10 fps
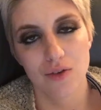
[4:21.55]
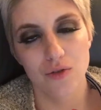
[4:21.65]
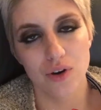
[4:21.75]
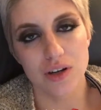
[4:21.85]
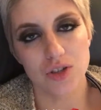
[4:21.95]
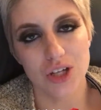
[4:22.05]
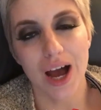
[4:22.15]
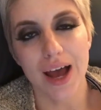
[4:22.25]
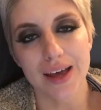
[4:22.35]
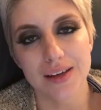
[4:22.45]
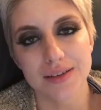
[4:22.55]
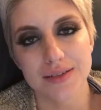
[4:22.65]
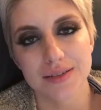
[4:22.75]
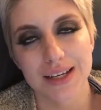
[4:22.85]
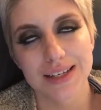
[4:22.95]
for your child
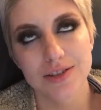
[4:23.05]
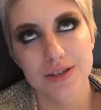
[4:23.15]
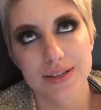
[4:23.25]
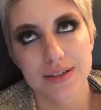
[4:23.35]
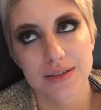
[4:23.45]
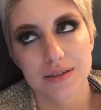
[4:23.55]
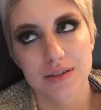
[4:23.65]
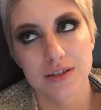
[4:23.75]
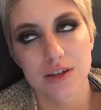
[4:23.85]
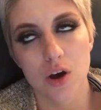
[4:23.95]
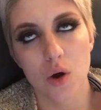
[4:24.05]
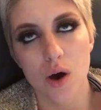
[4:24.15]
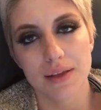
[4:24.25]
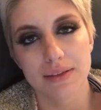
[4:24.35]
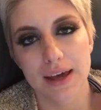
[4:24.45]
is just so
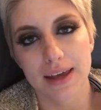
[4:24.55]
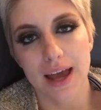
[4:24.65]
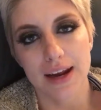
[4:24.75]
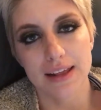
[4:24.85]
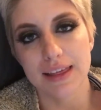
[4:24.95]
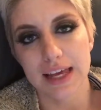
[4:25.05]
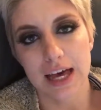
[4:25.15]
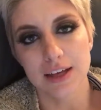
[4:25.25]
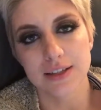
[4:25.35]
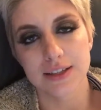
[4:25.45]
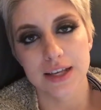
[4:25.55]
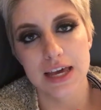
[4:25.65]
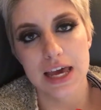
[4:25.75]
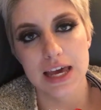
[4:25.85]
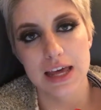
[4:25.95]
unlike anything else,
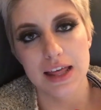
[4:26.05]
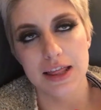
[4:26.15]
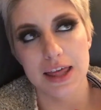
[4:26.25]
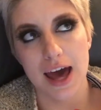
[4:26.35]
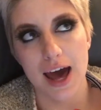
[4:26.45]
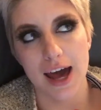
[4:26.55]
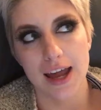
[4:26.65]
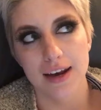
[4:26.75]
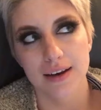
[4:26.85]
that